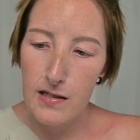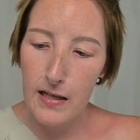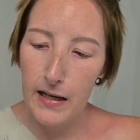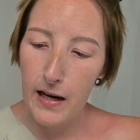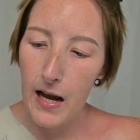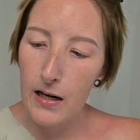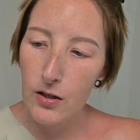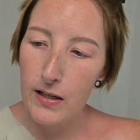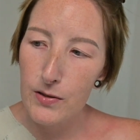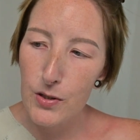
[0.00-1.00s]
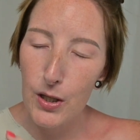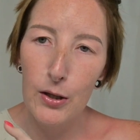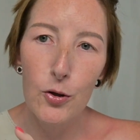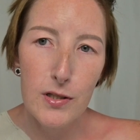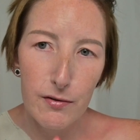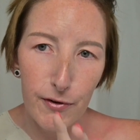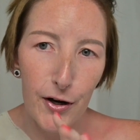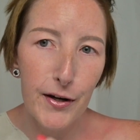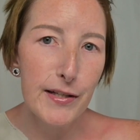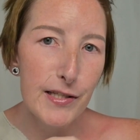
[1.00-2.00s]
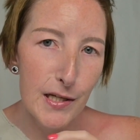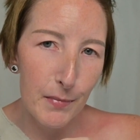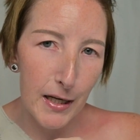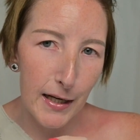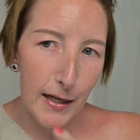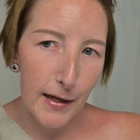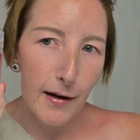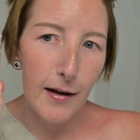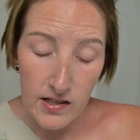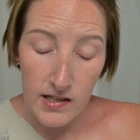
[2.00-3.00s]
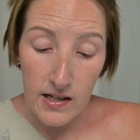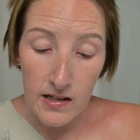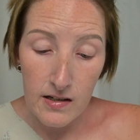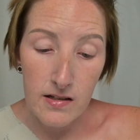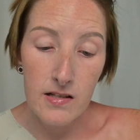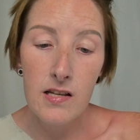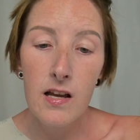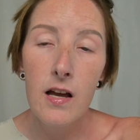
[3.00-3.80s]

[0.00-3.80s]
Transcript: They kind of, it looks very intimidating. This is